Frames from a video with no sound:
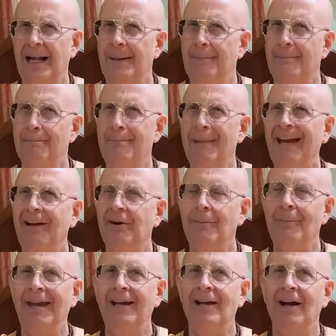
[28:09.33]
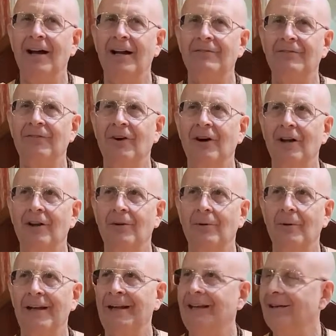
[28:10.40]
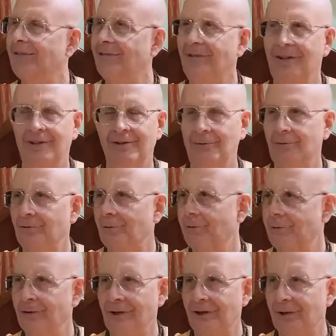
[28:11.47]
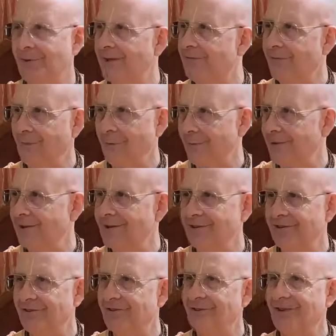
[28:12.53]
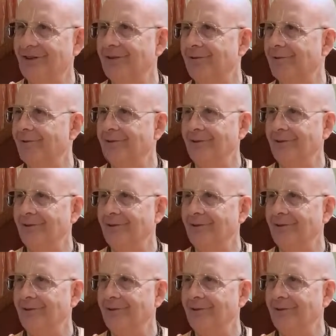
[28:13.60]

may or may not follow any of the usual karmic formulas, you know.